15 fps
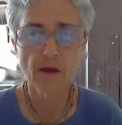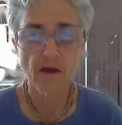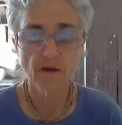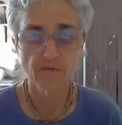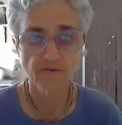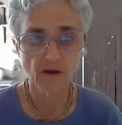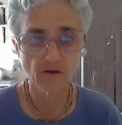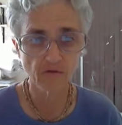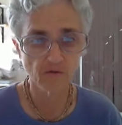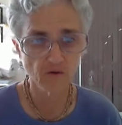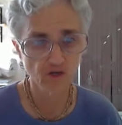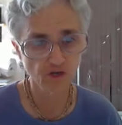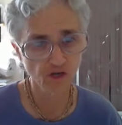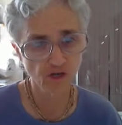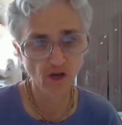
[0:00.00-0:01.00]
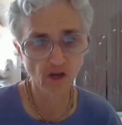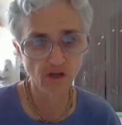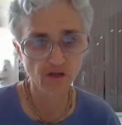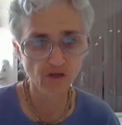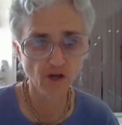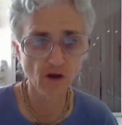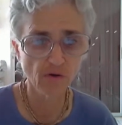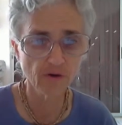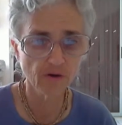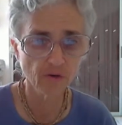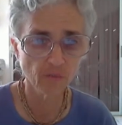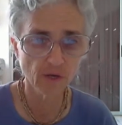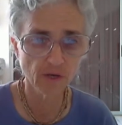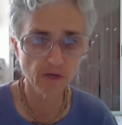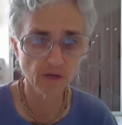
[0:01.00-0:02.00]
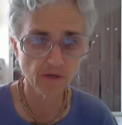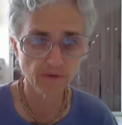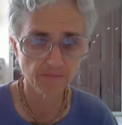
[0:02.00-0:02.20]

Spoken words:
found in the Chaitanya Charitamrita.